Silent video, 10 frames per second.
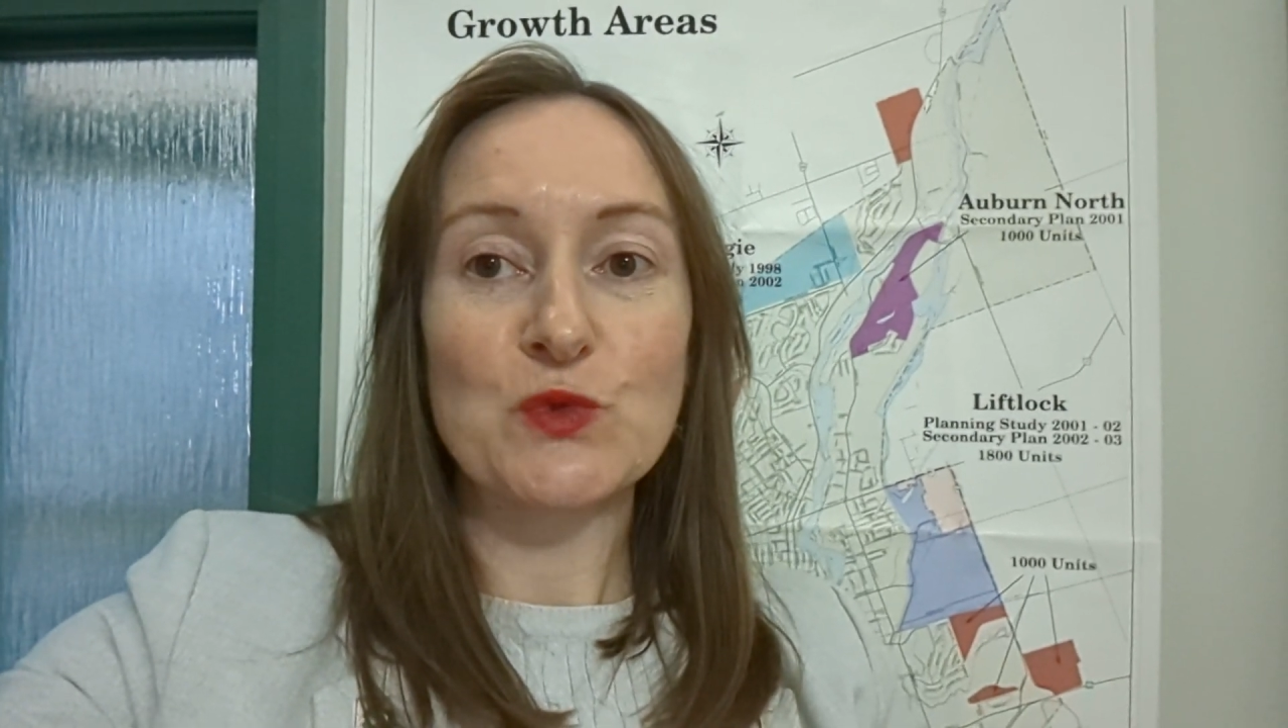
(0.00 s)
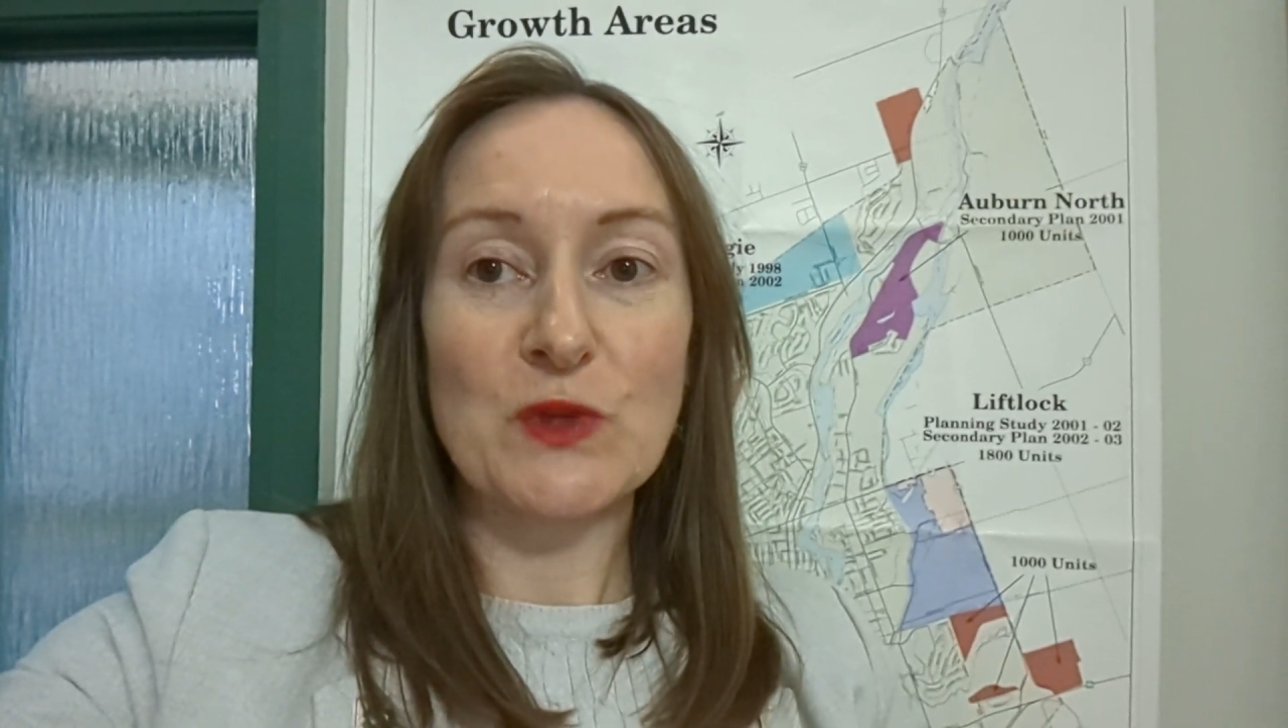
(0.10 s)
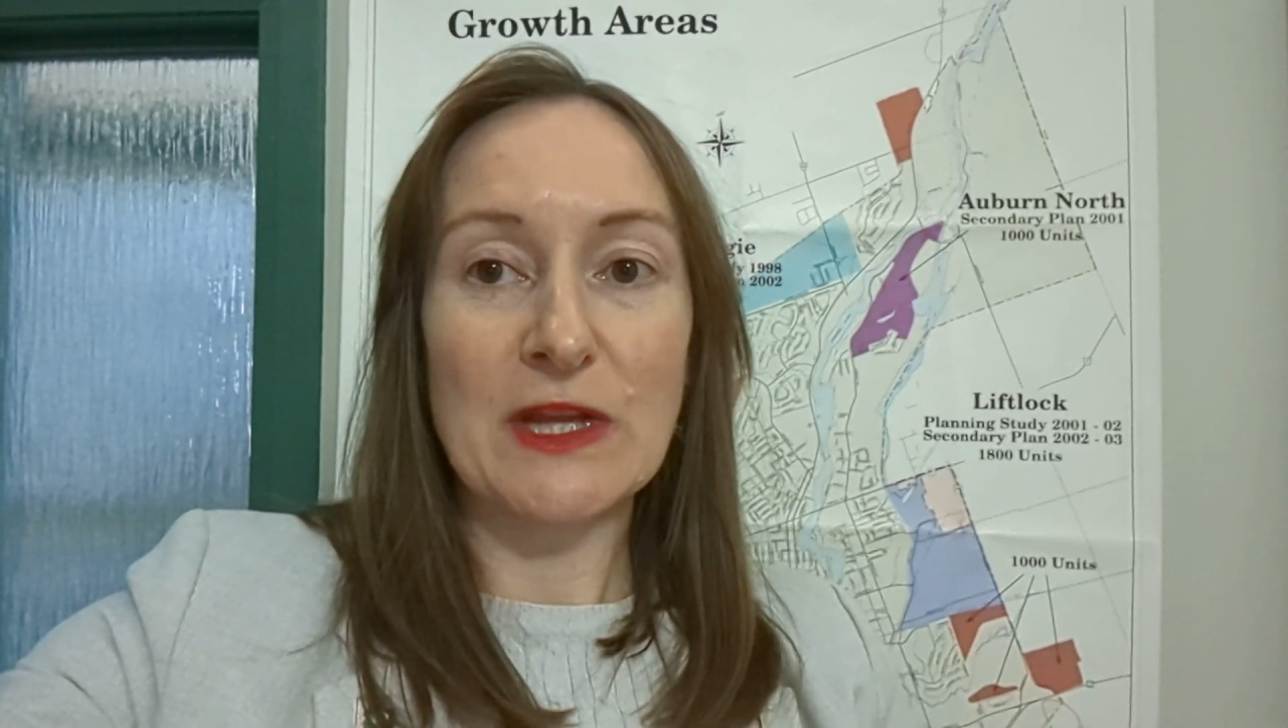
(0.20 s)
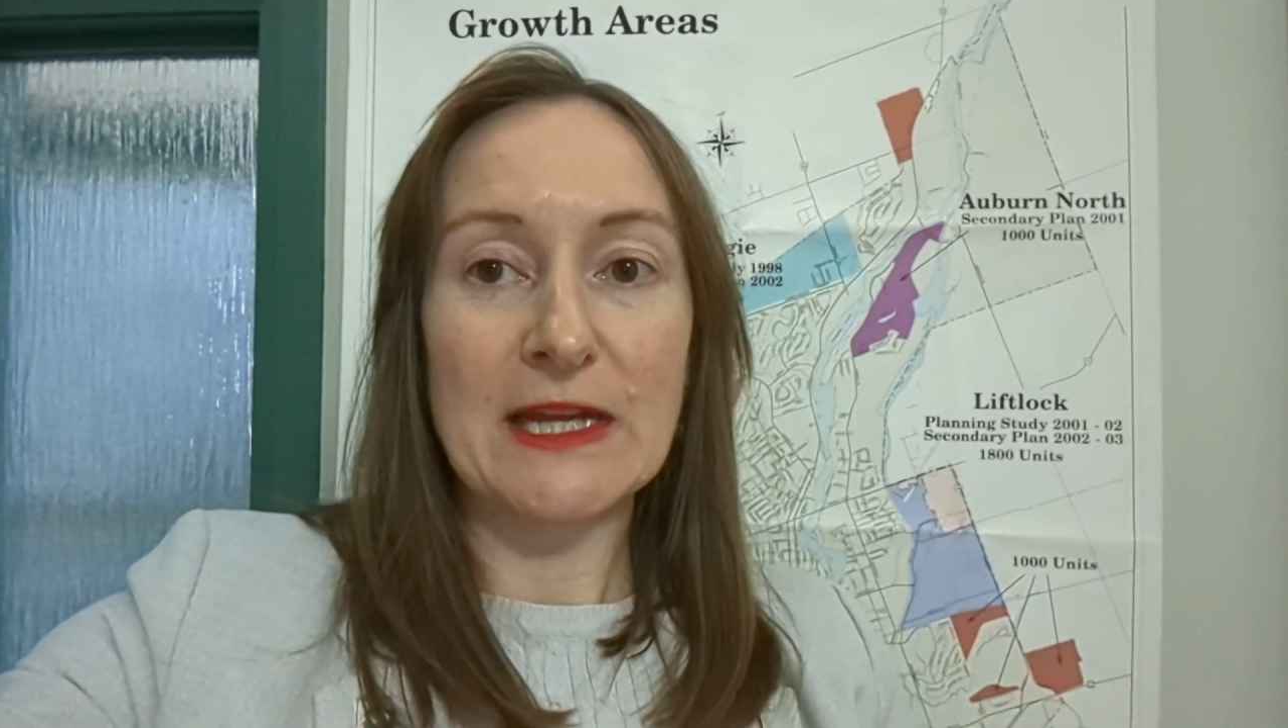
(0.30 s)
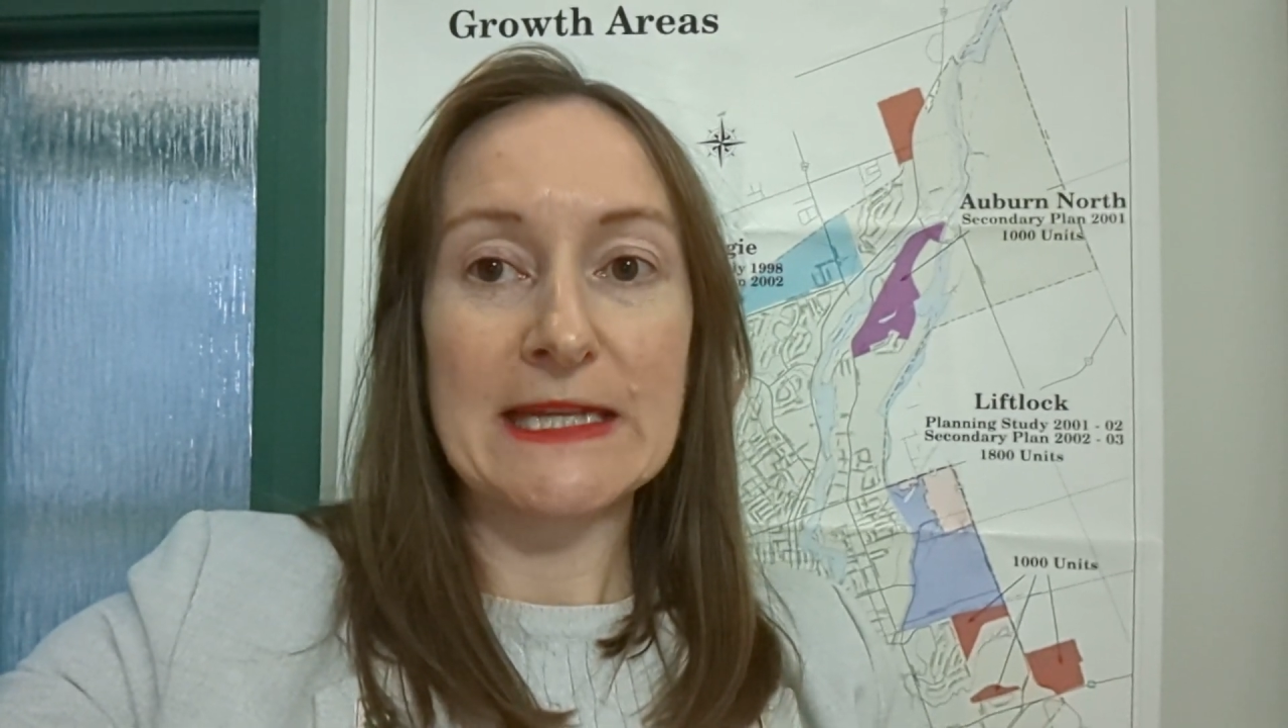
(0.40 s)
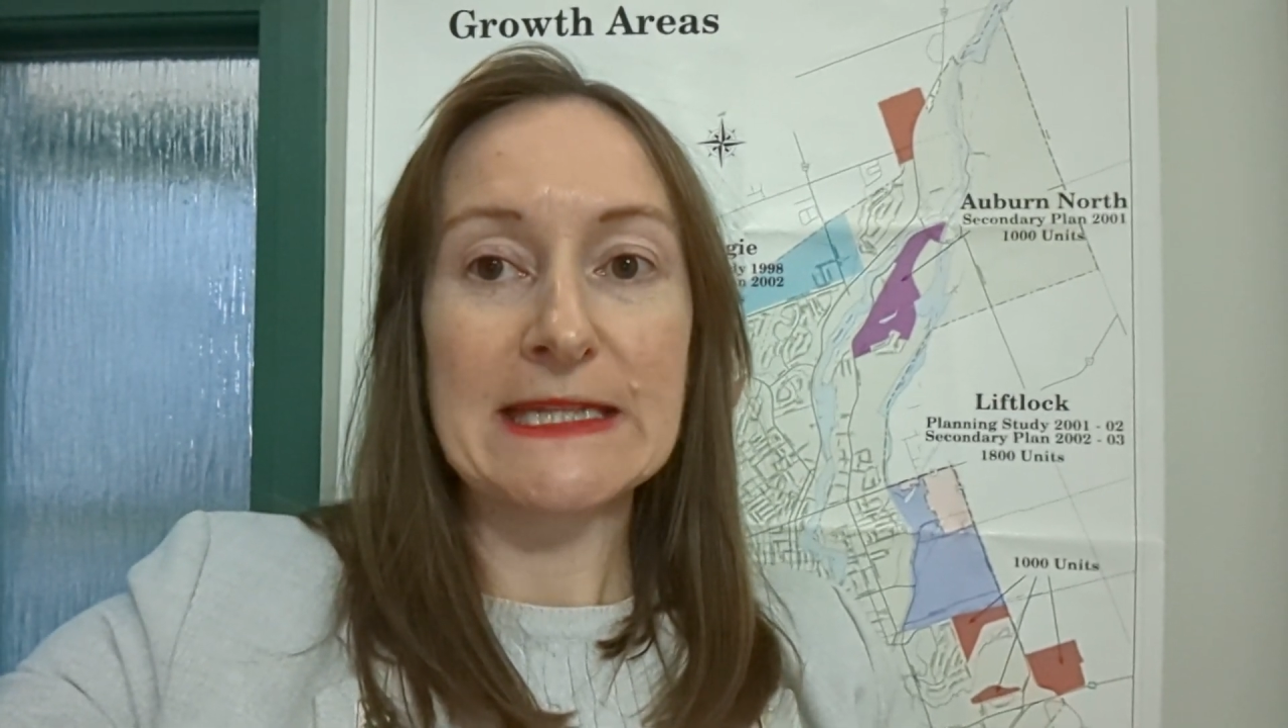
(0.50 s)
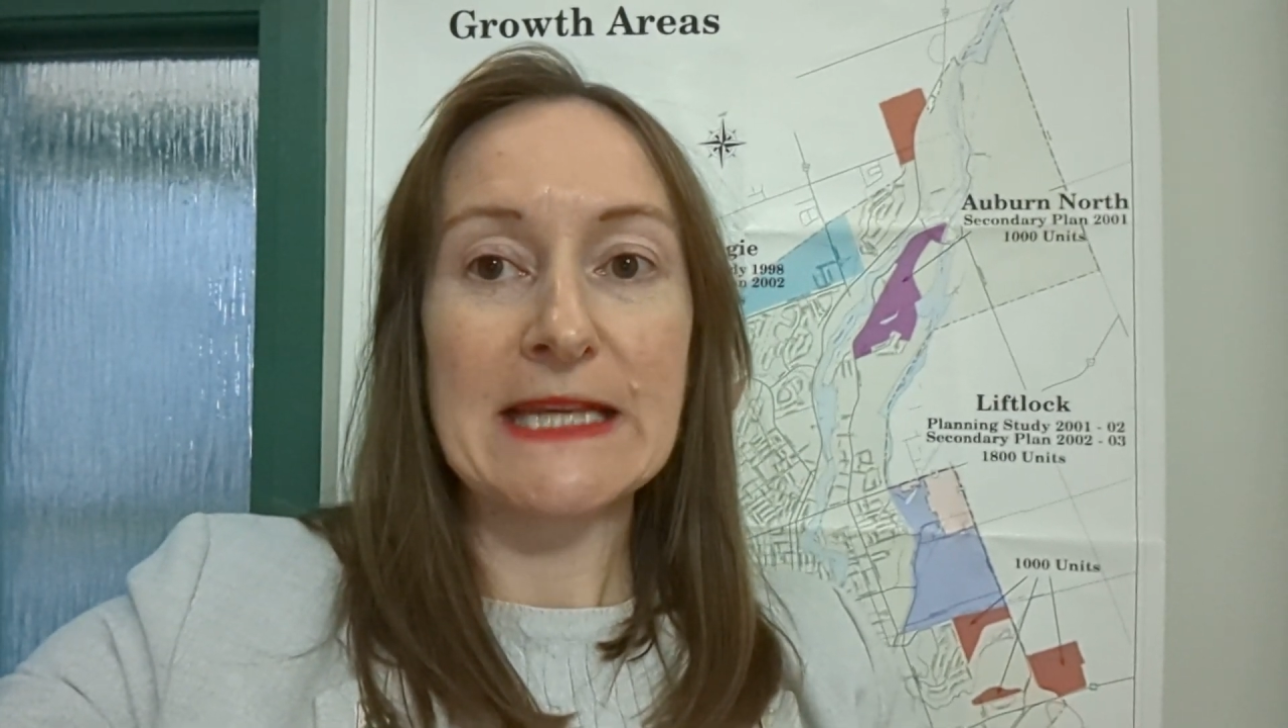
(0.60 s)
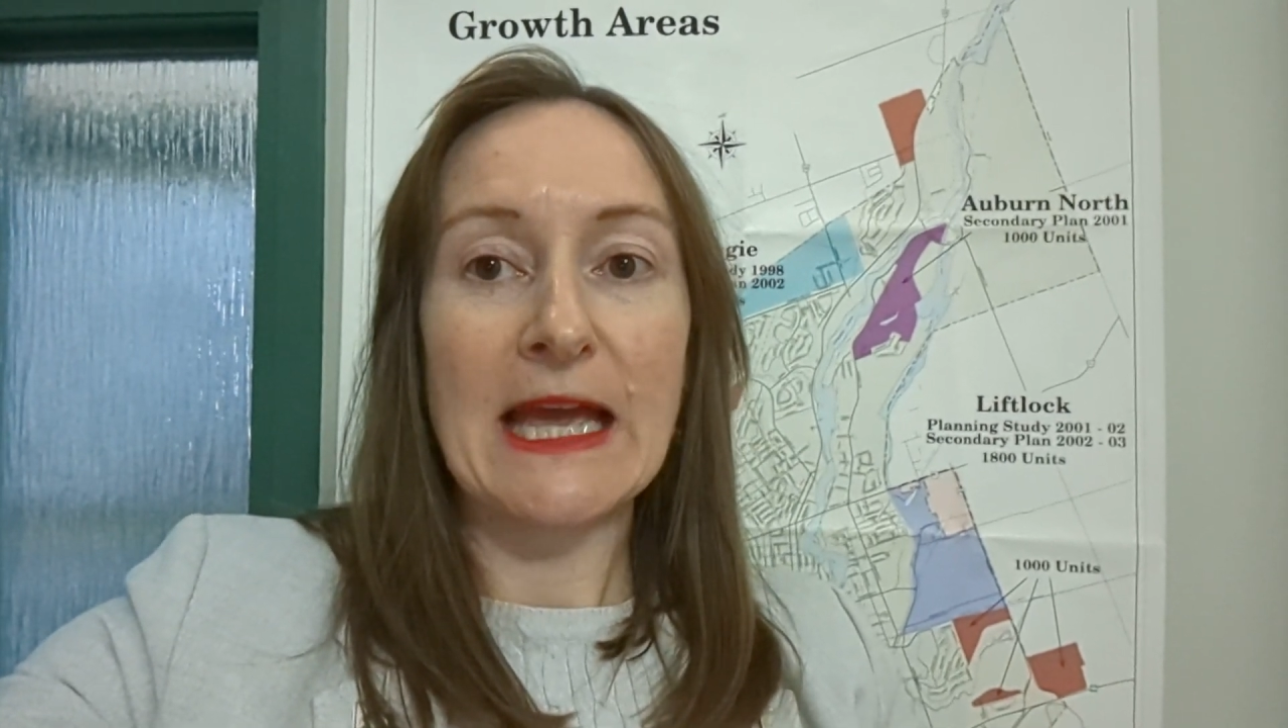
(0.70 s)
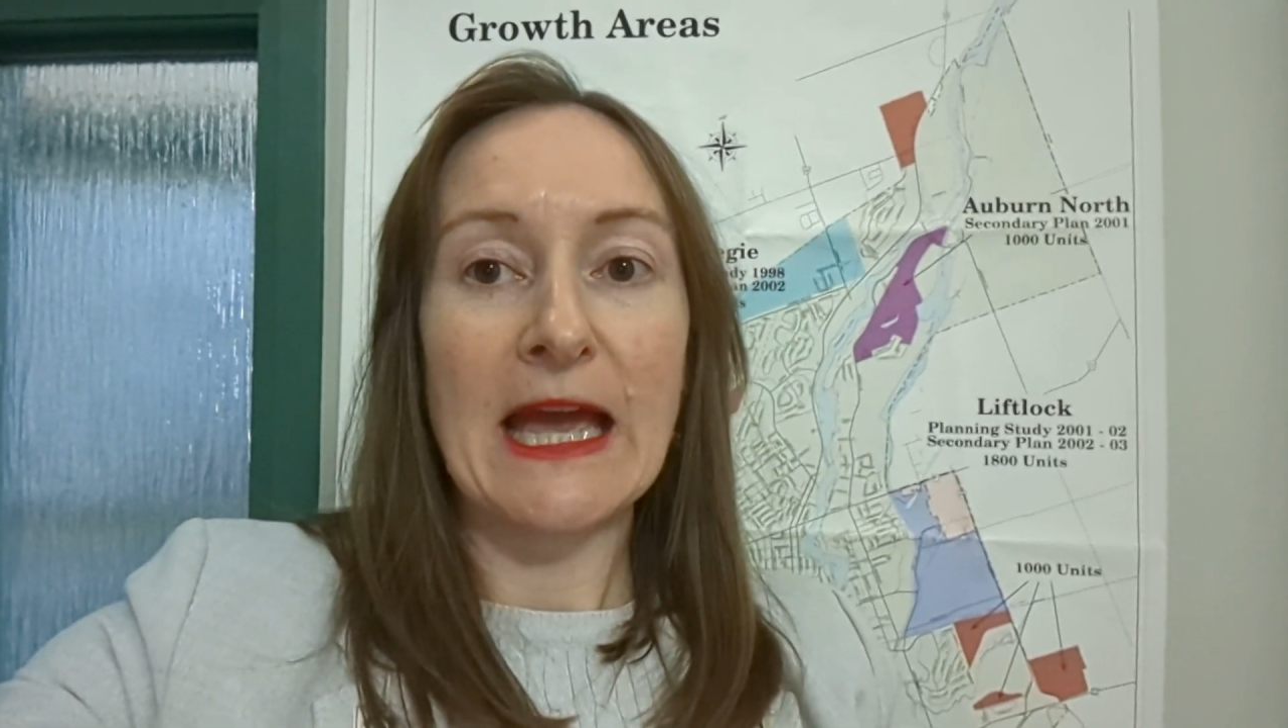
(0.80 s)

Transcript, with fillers: Reliance,